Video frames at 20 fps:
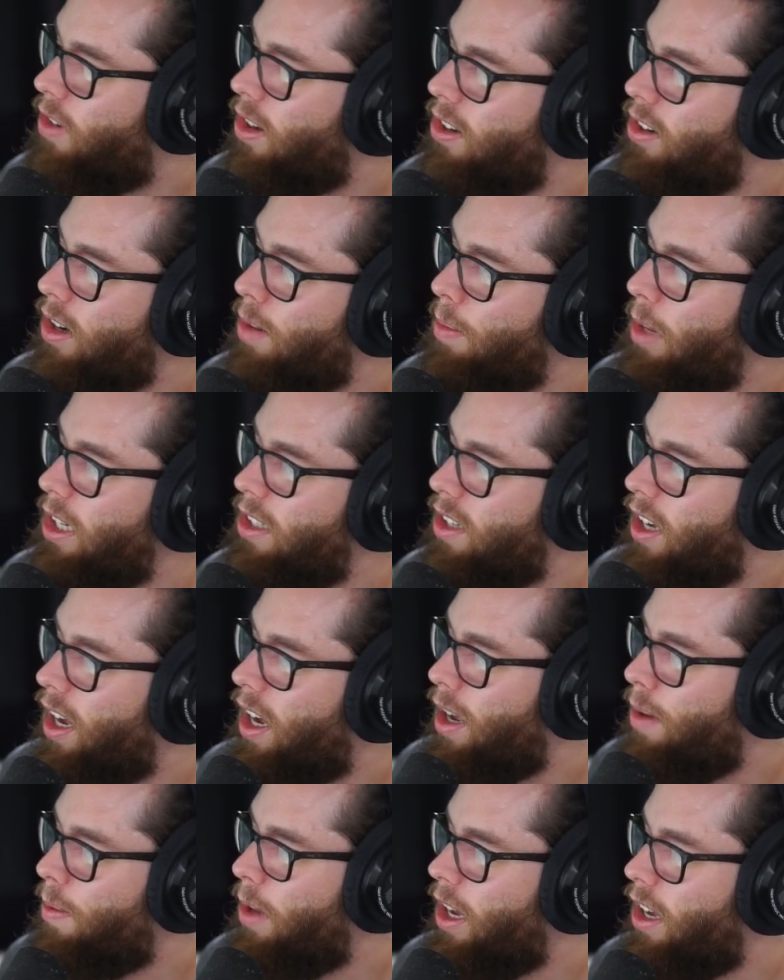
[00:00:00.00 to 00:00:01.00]
Following my
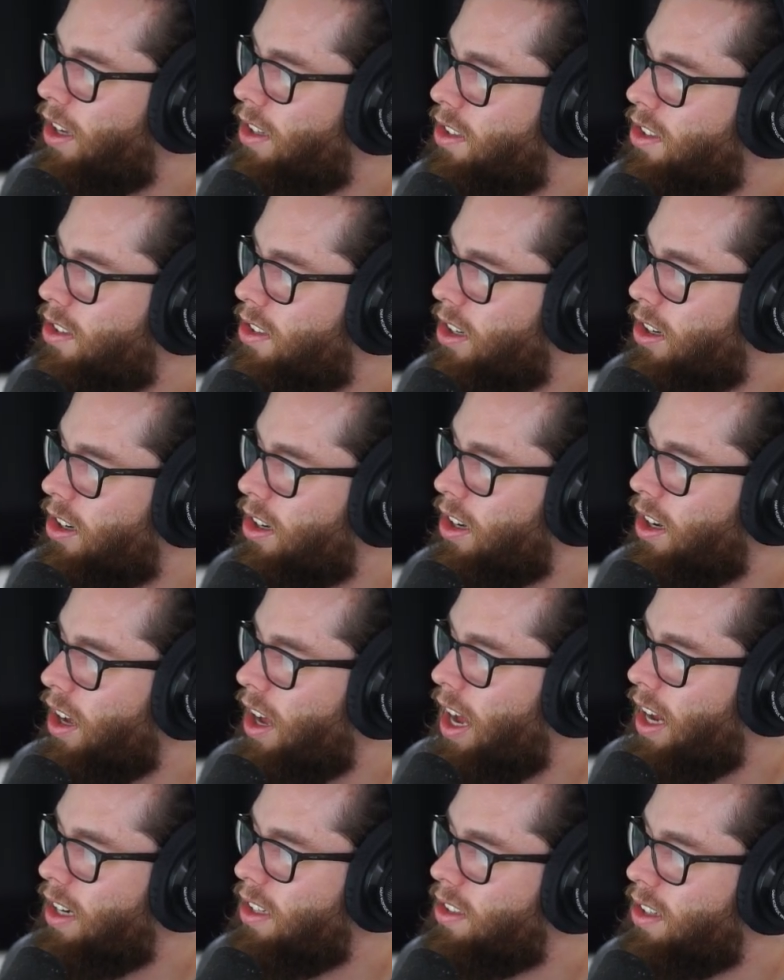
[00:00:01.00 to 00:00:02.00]
time at Cirque,
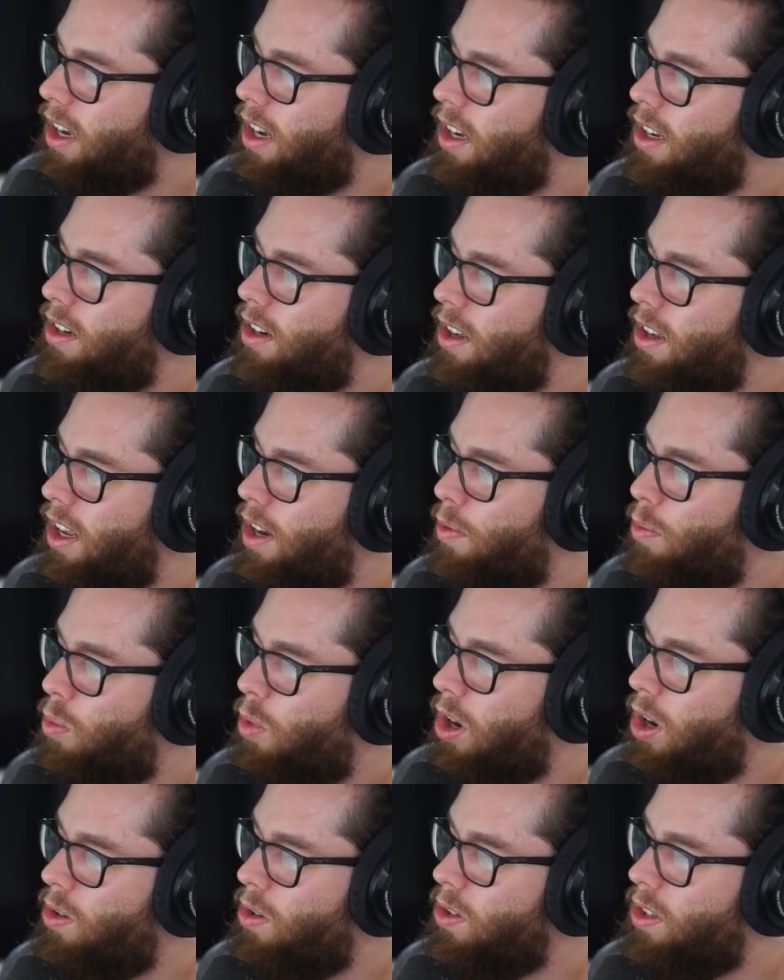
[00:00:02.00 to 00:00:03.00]
I designed and
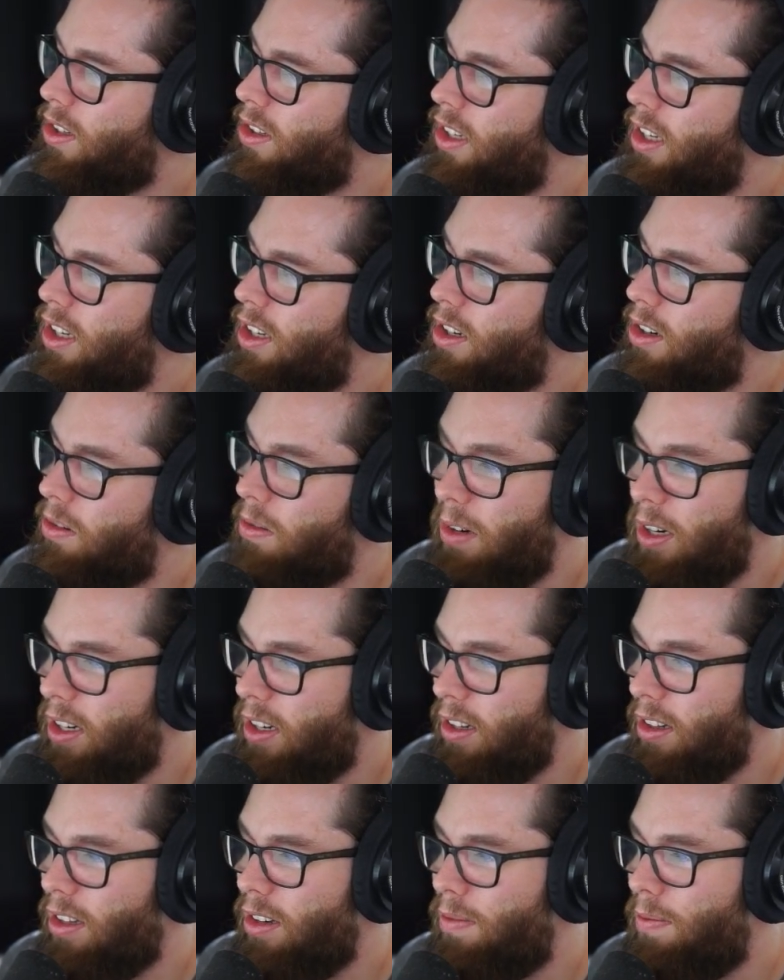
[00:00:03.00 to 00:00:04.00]
wrote the
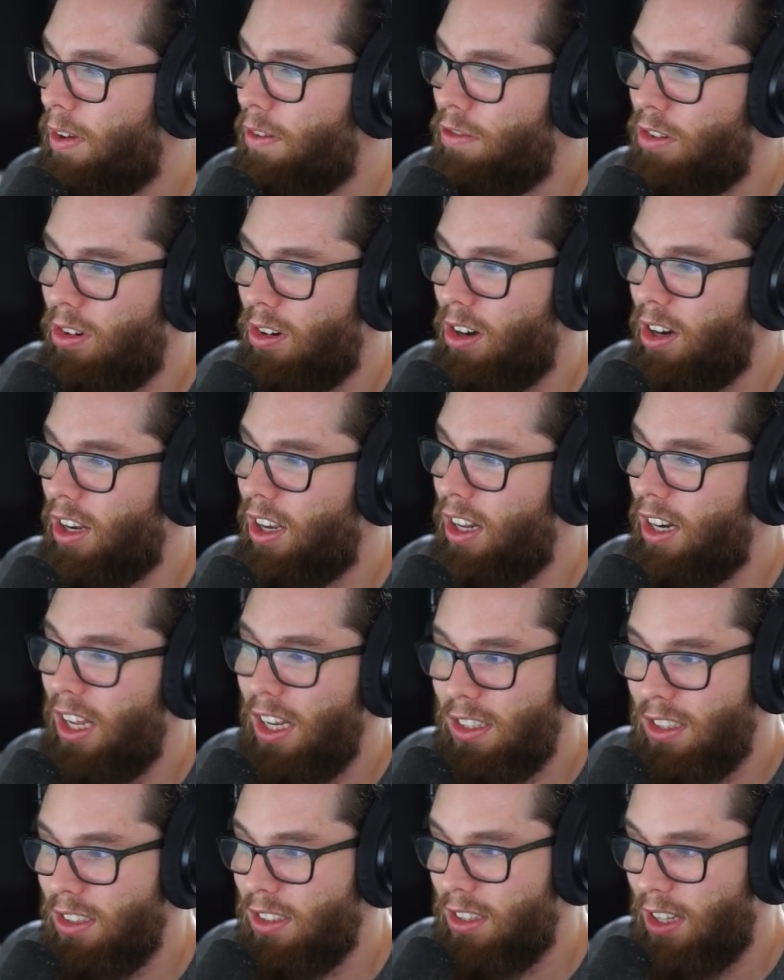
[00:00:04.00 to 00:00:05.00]
curriculum for
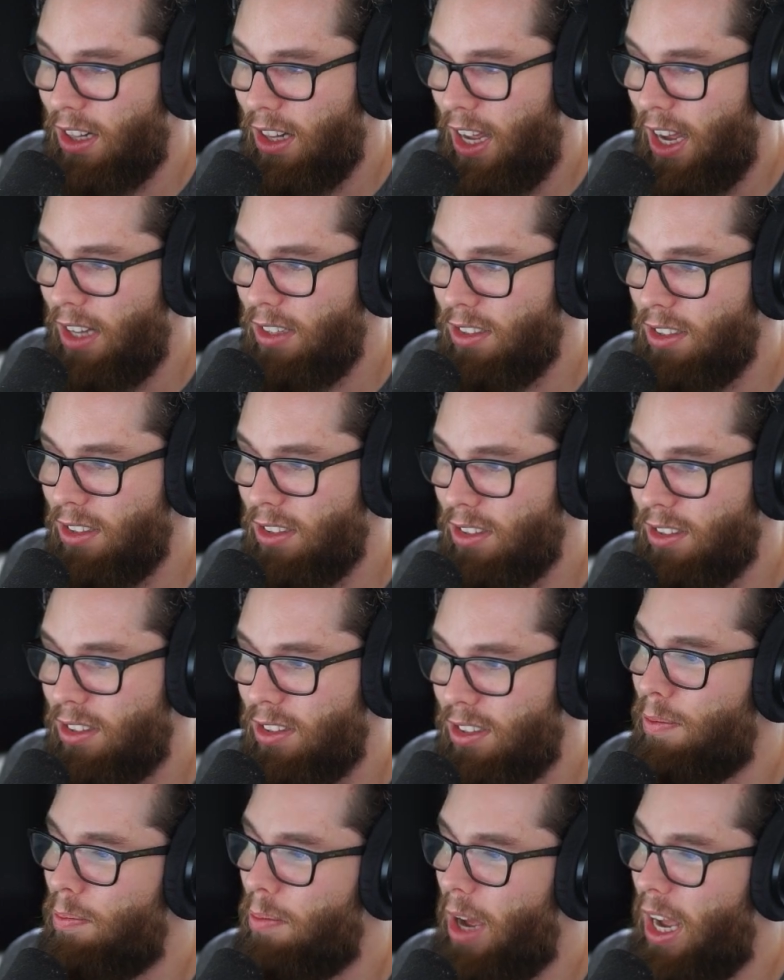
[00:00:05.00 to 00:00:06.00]
Connections
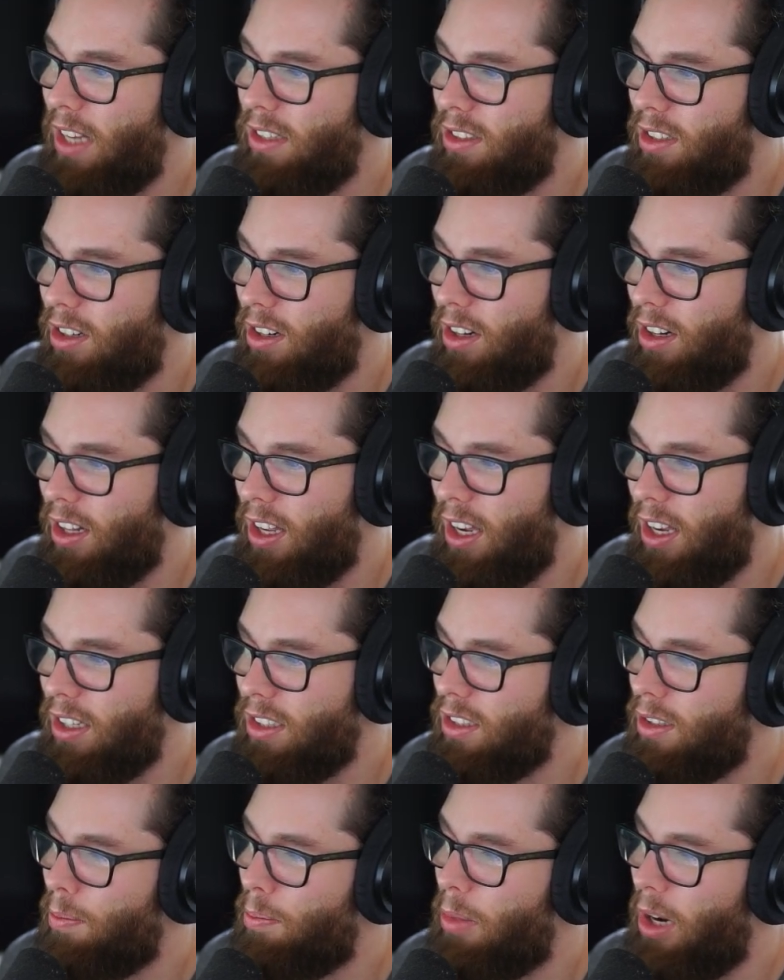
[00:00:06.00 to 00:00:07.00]
classes,
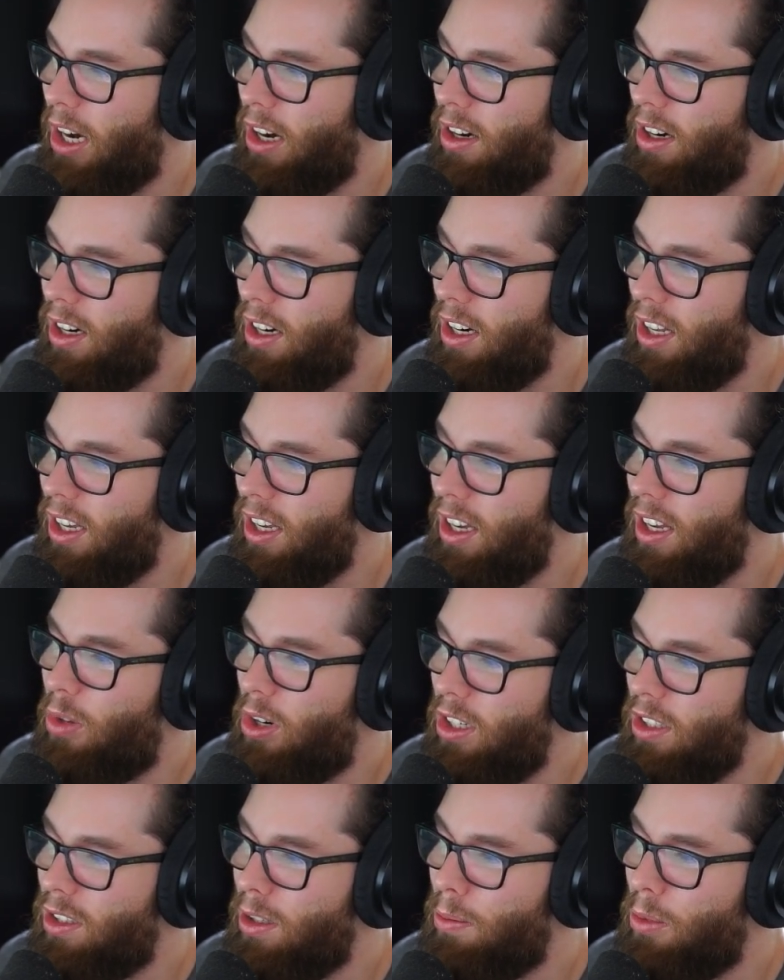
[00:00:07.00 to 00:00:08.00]
masterclass, parenting
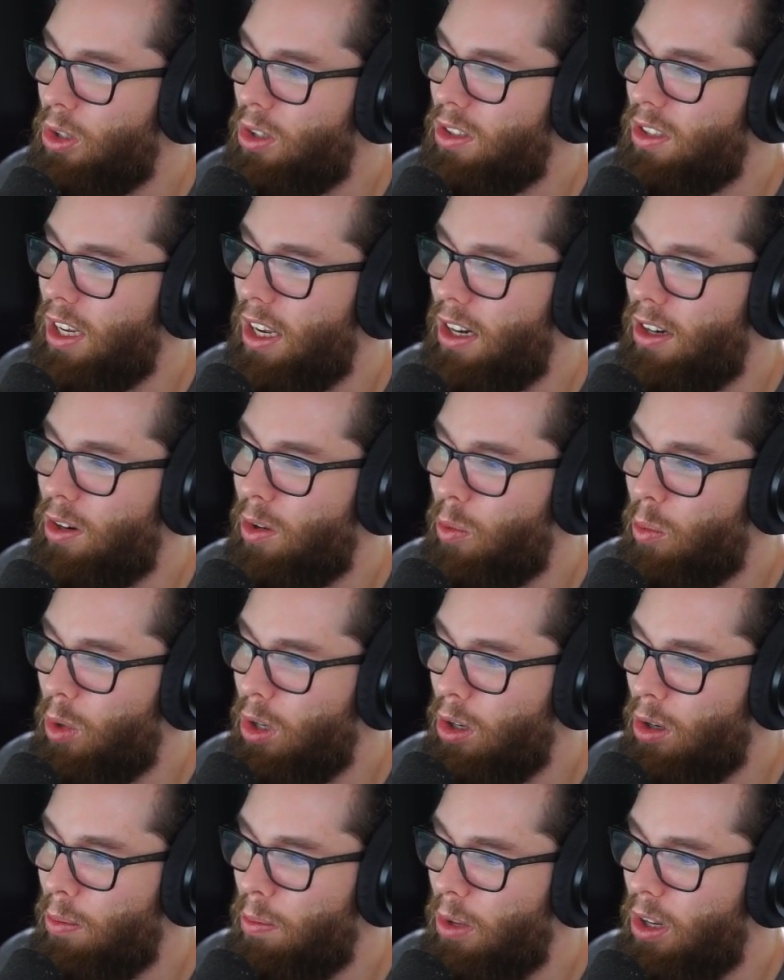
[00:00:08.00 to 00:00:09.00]
principles, and
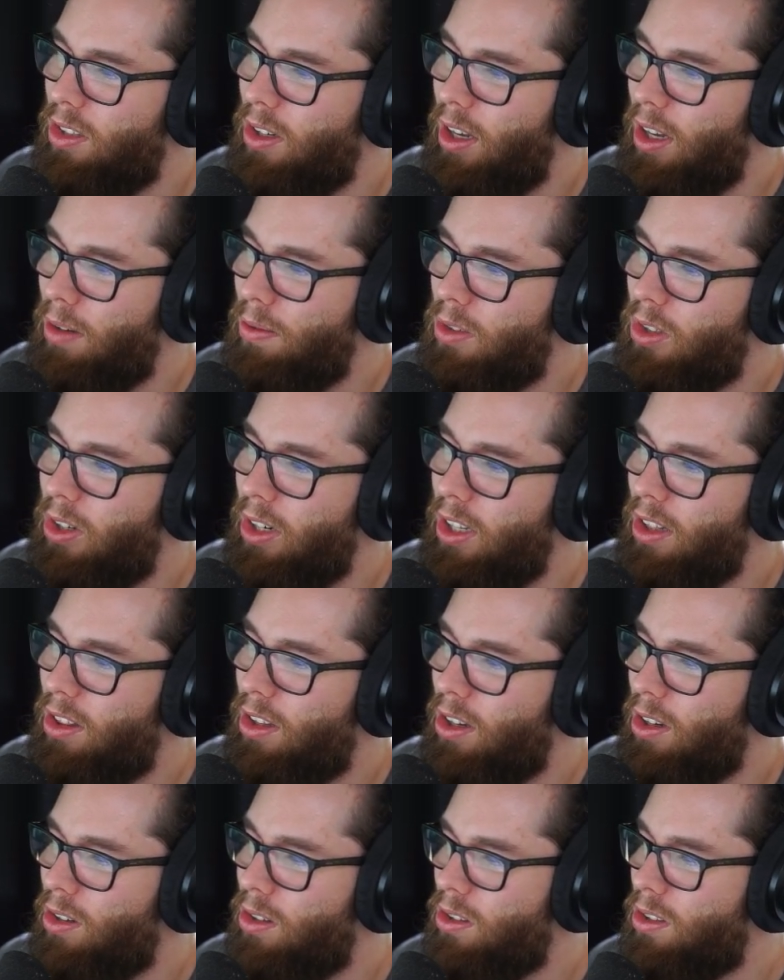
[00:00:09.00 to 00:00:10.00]
group to help treat
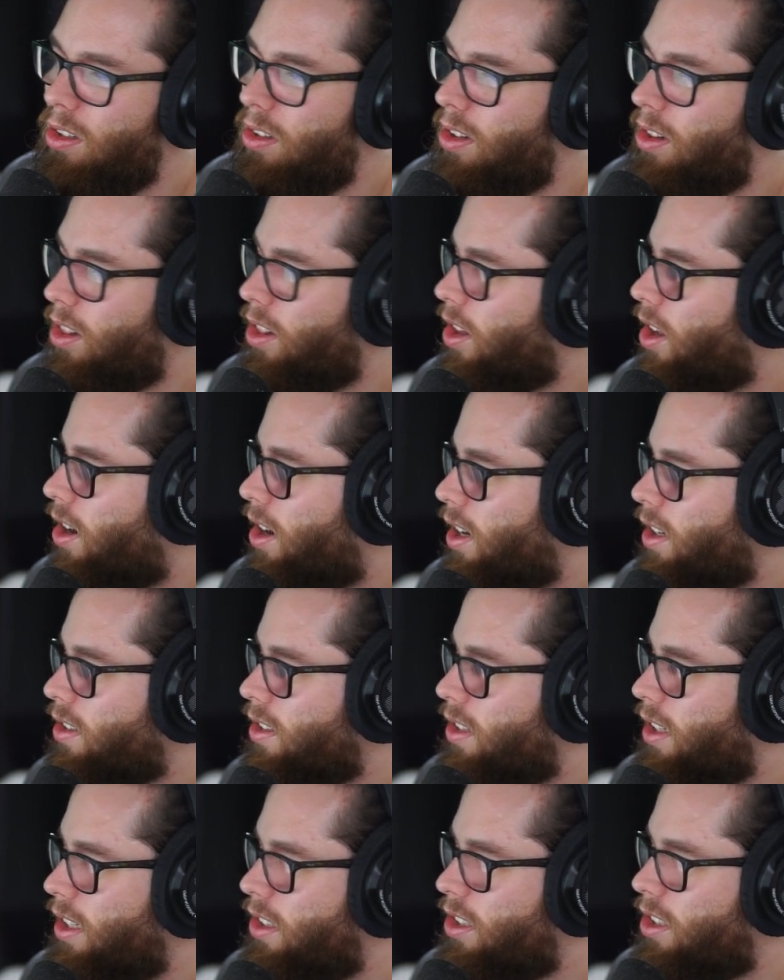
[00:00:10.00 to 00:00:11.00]
those
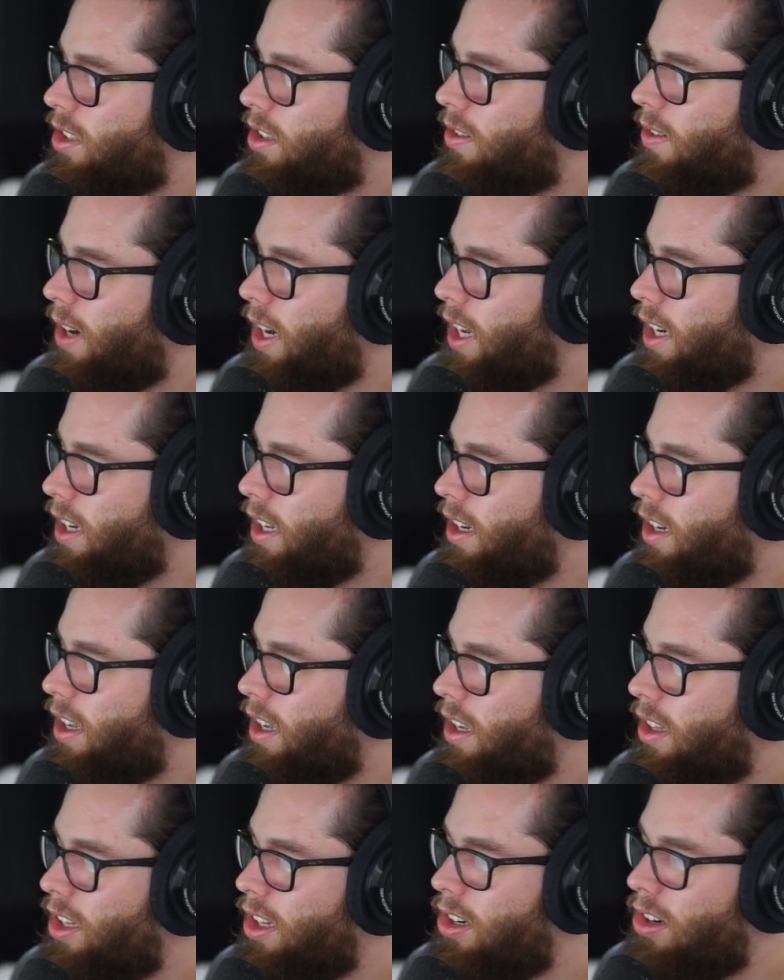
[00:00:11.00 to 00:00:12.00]
lost and stranded
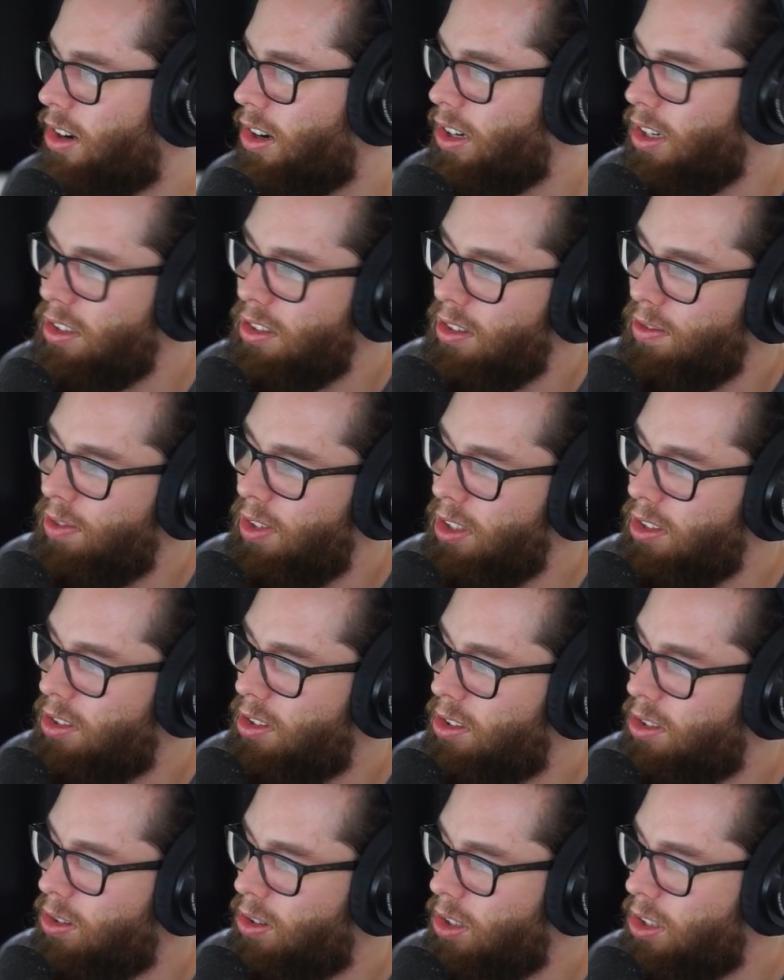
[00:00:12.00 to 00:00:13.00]
in the darkness of
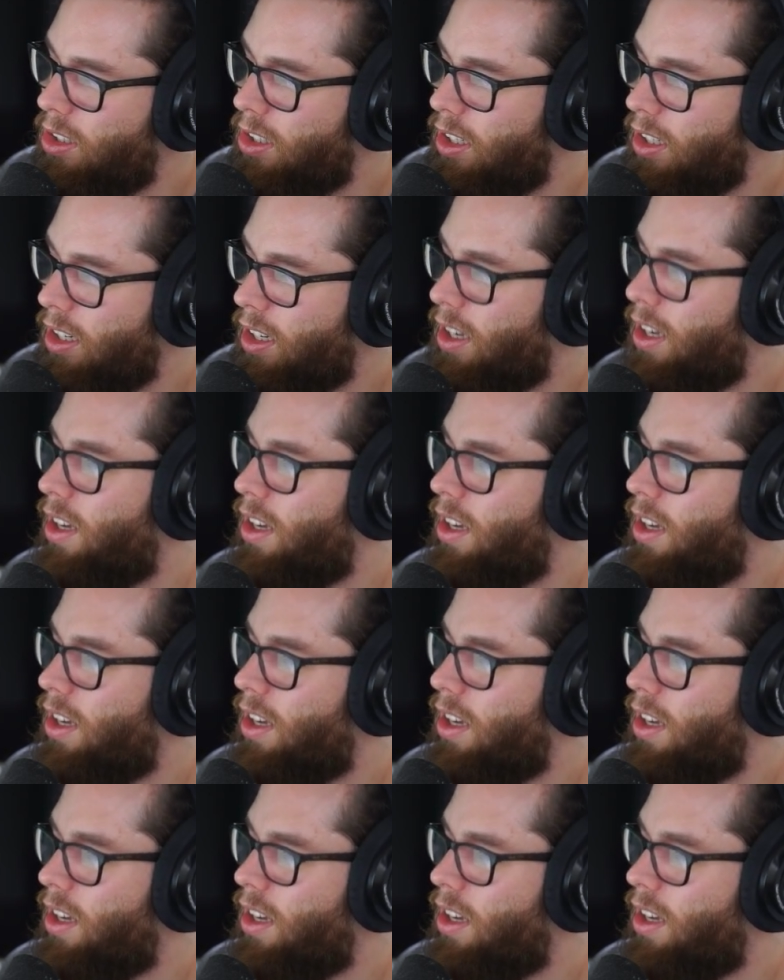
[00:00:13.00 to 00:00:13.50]
distortion,